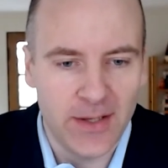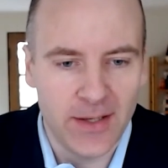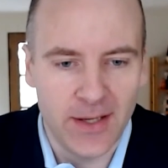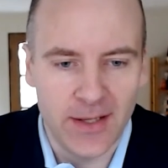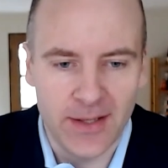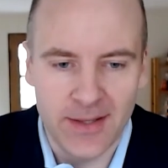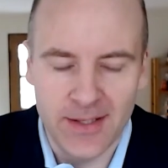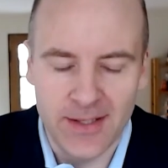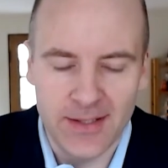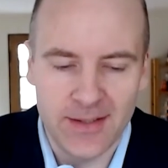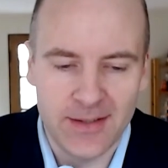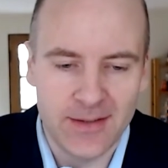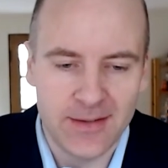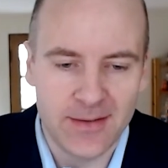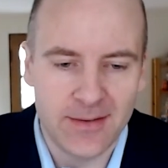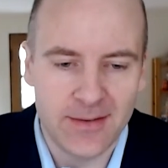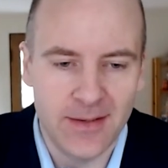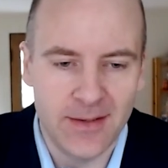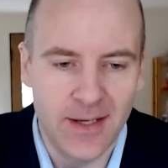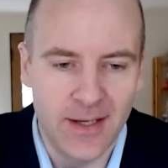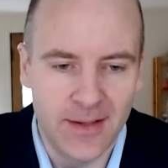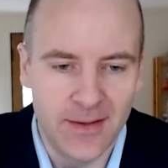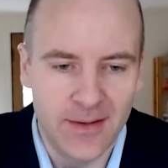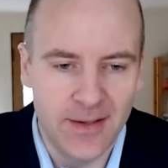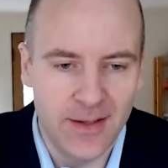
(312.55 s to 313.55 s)

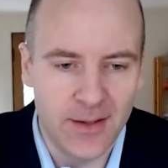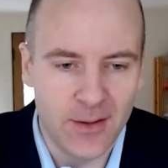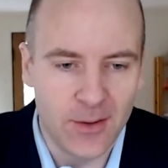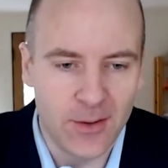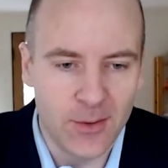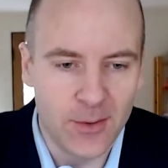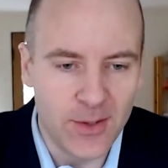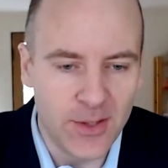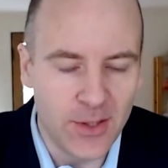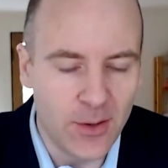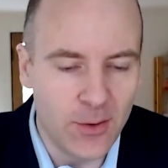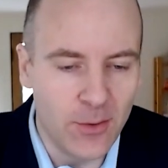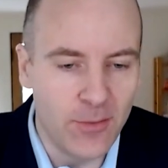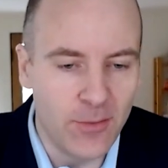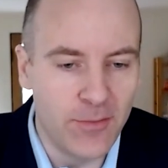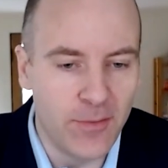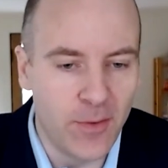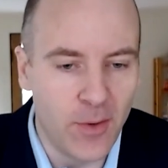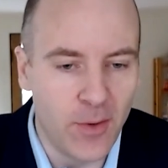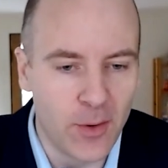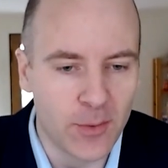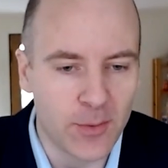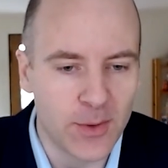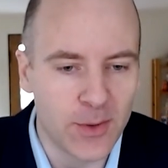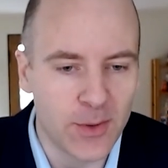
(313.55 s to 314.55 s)
That they're going to go
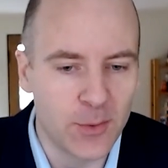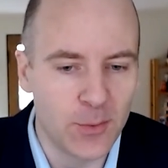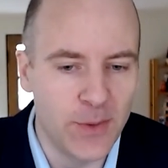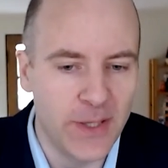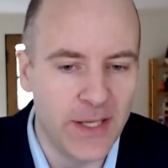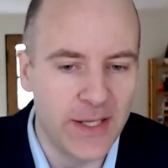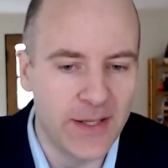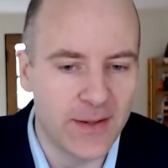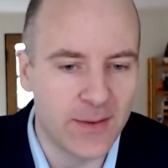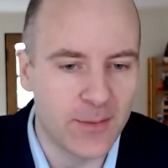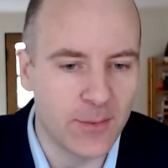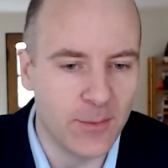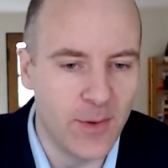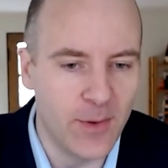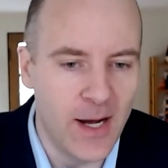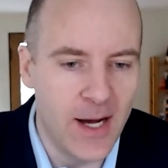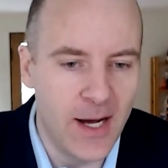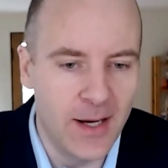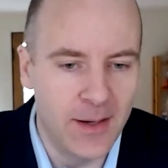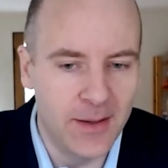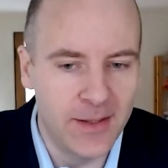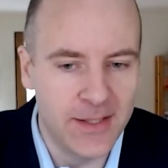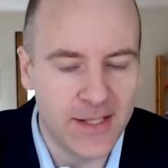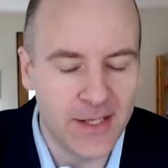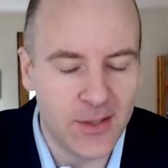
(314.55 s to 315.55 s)
forward with
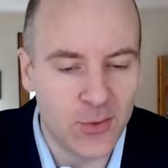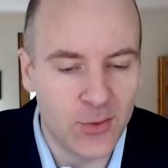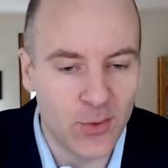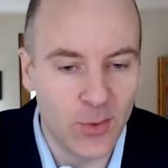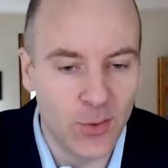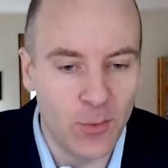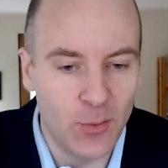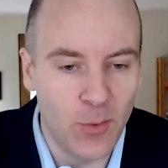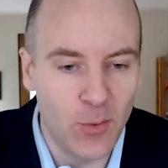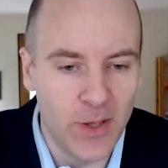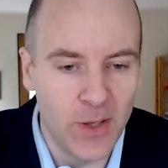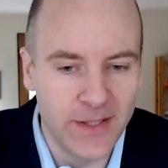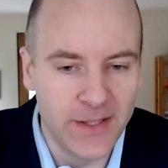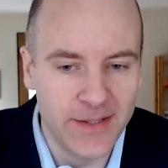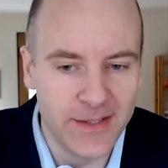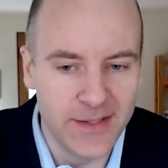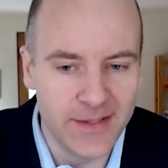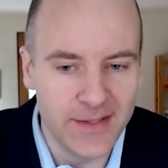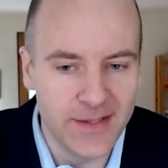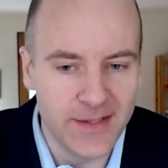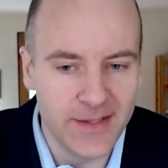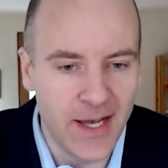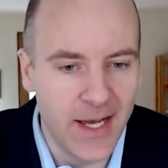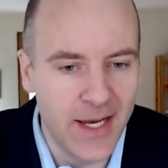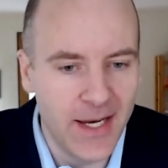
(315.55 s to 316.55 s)
essentially one
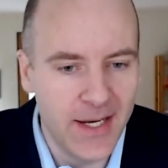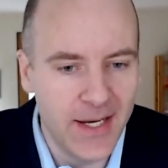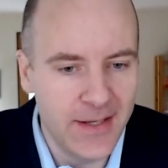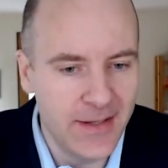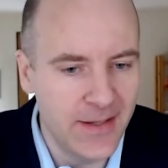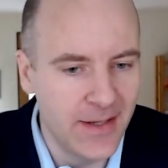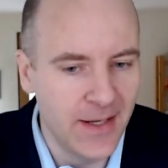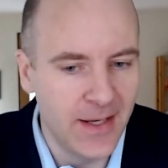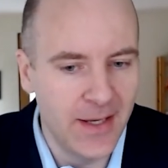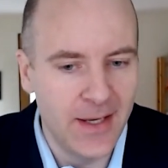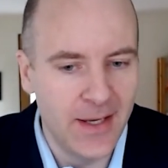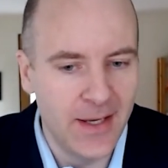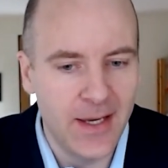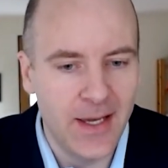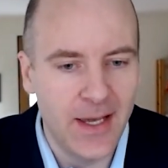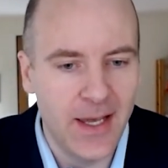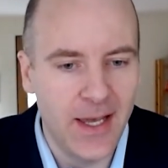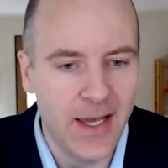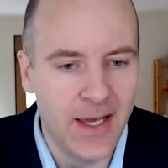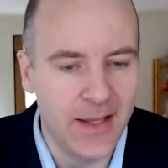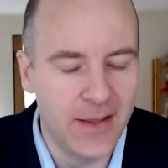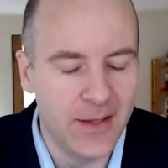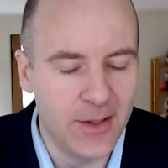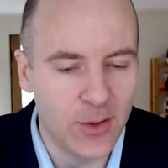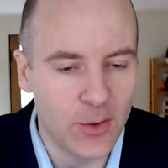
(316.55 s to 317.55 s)
design,
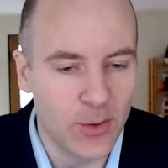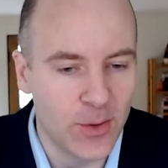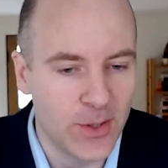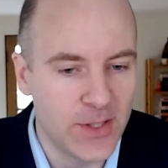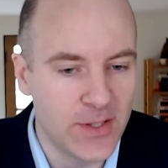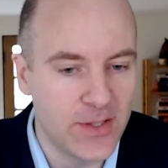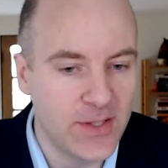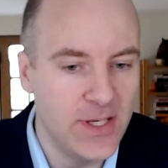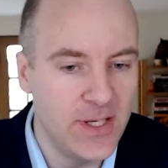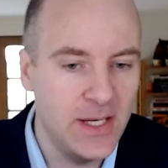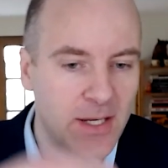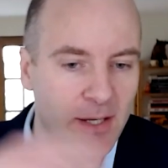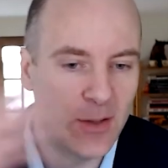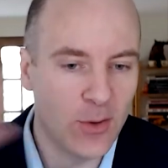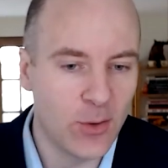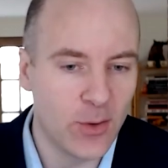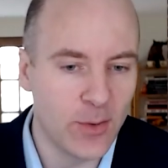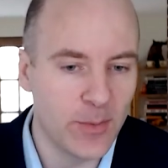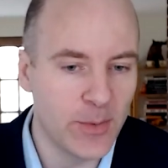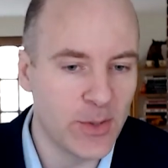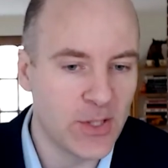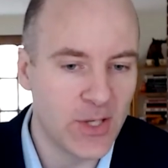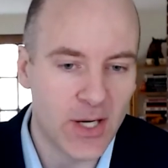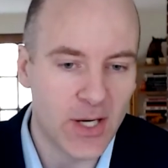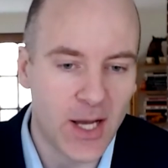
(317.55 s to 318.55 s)
and they're going to see
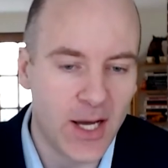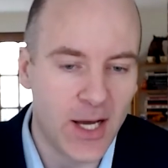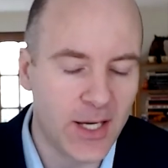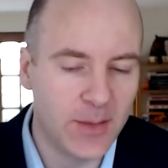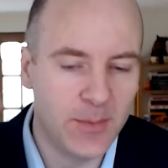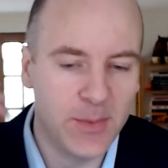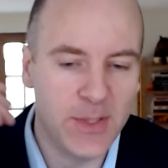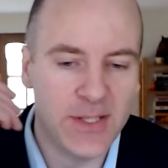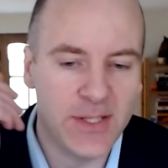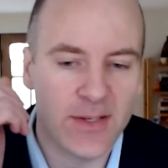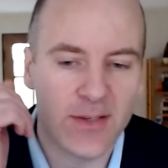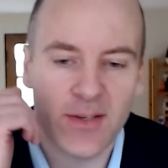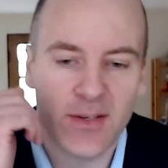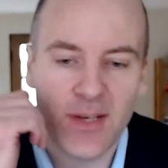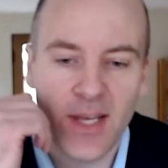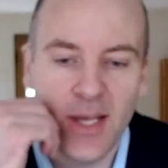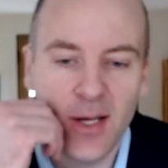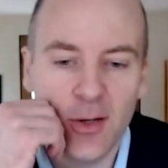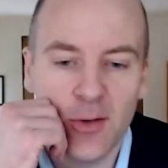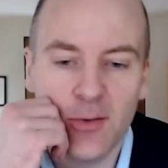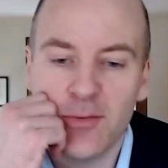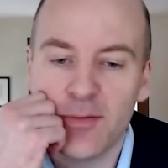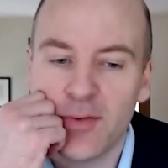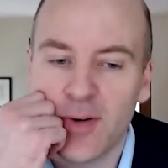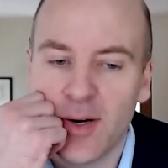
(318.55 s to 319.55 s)
enormous economies of
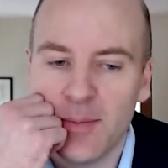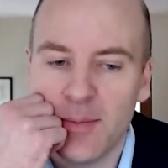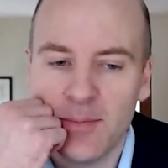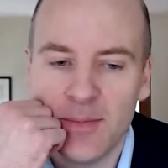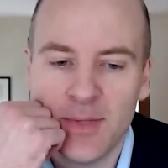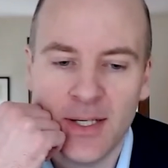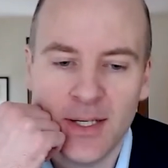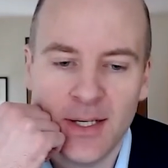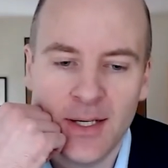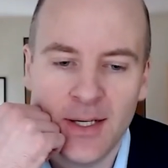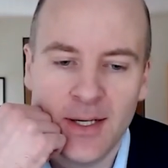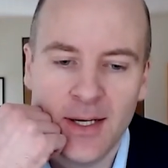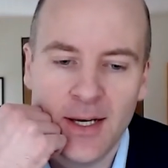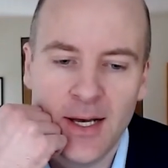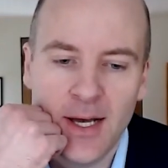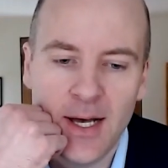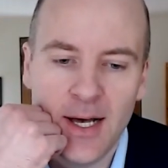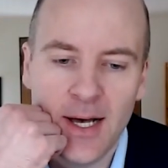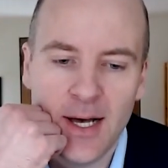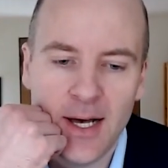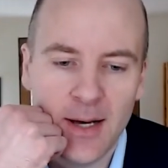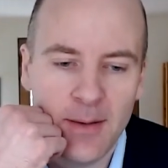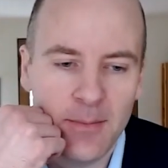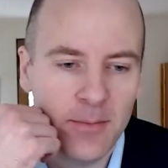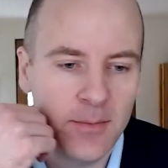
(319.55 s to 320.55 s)
scale from
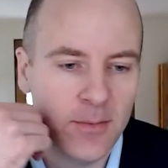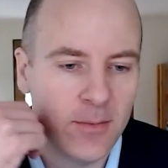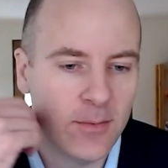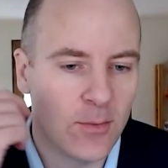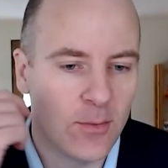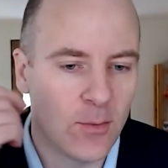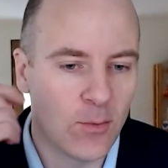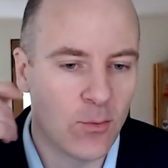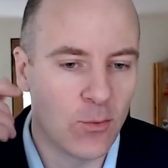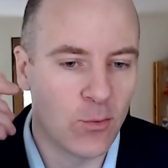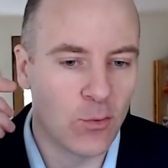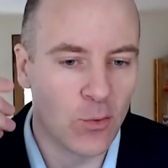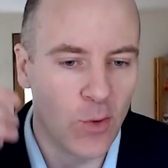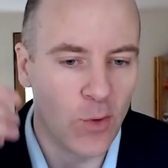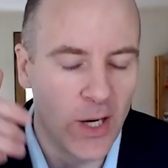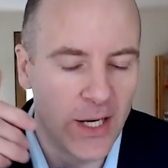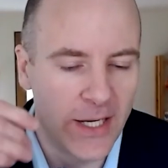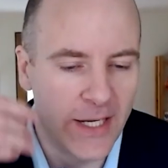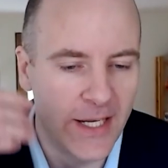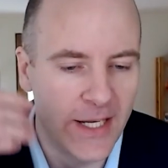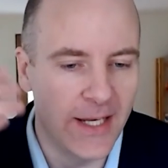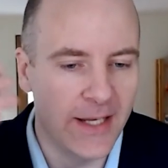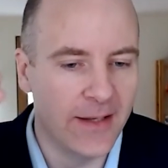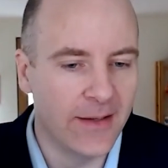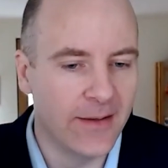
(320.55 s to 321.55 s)

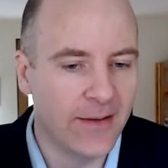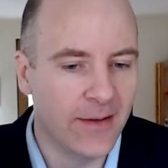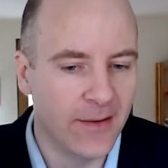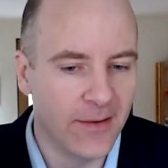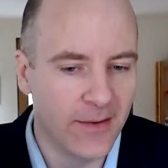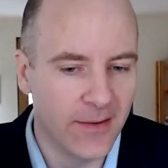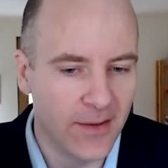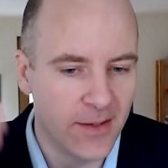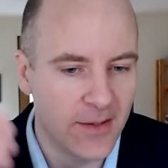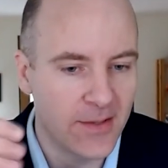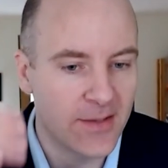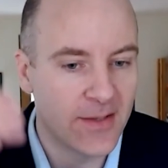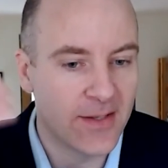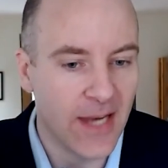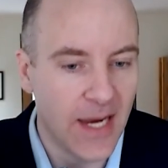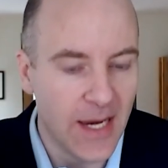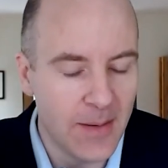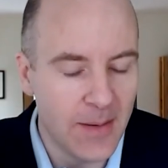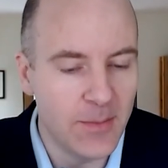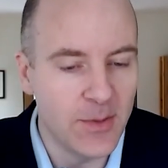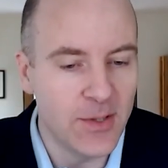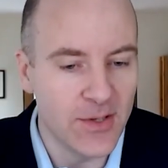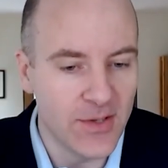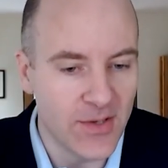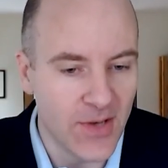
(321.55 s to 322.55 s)
running the
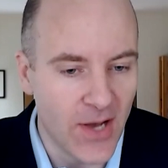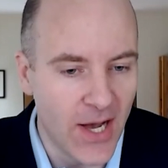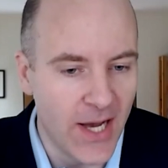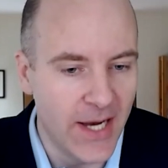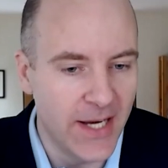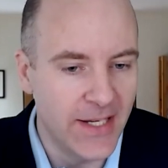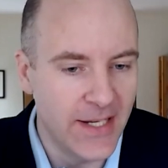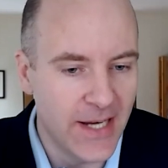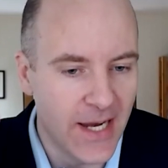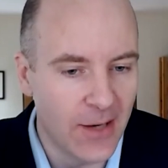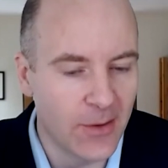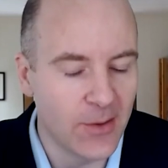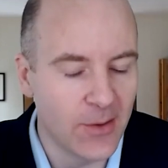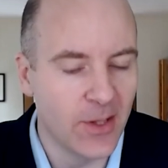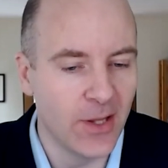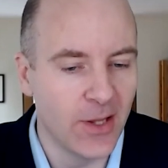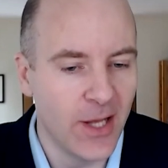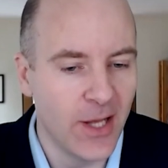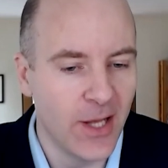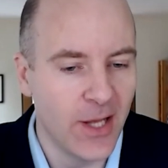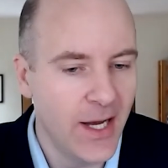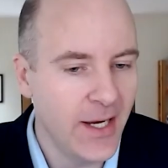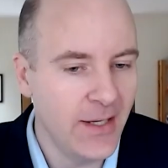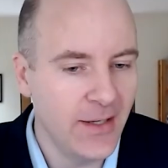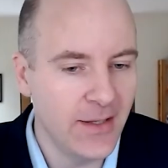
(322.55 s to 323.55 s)
same design down a
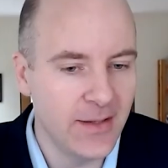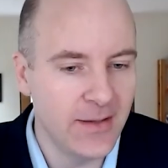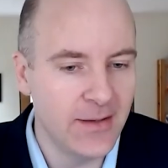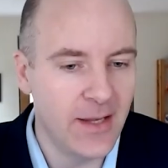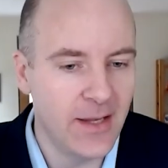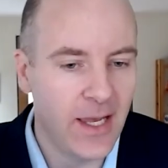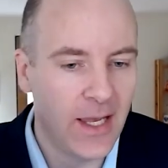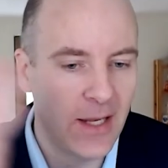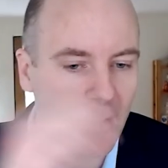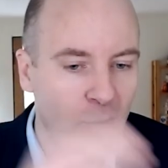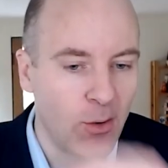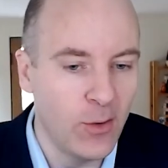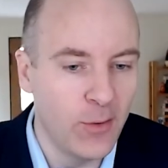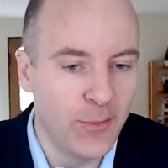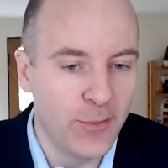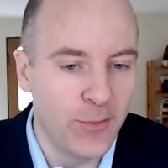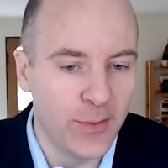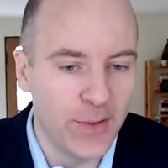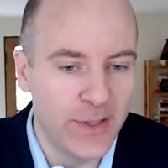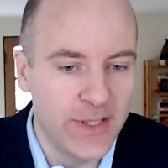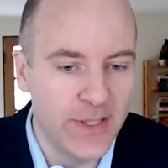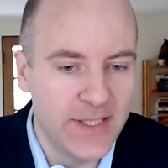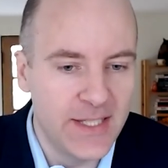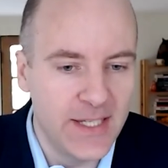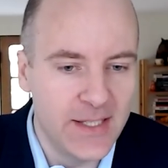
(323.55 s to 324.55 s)
line, and
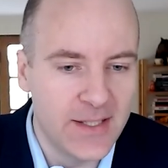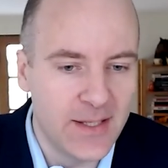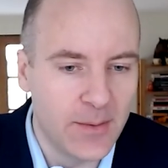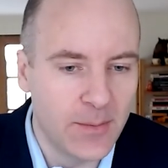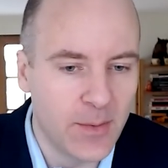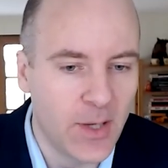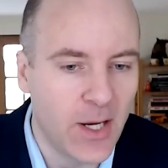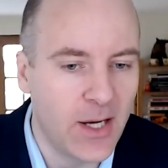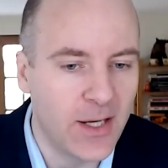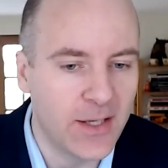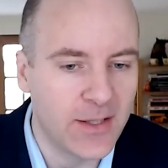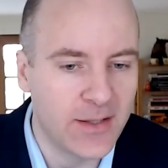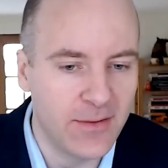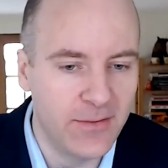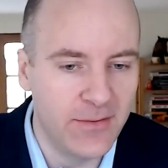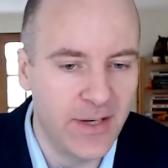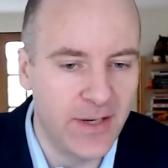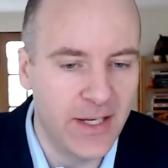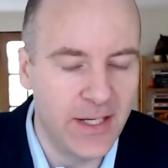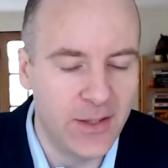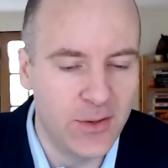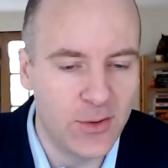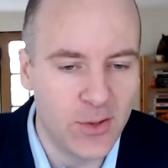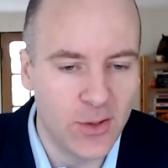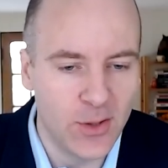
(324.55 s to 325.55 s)
hopefully see some cost
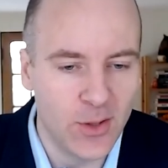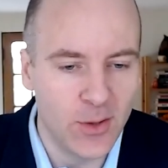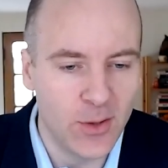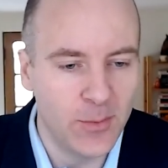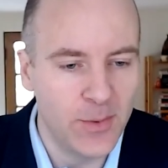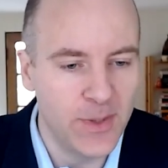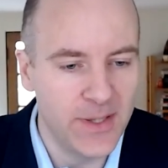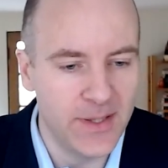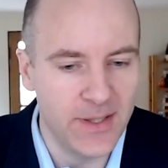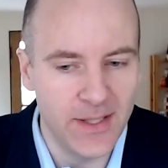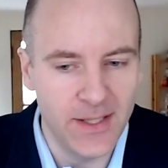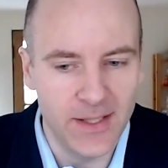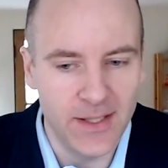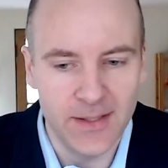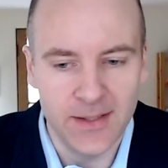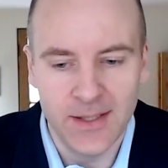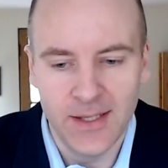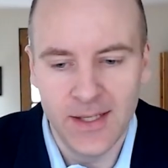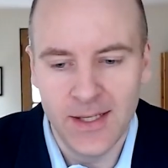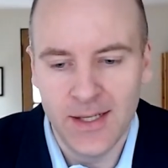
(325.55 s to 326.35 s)
advantage to go with that.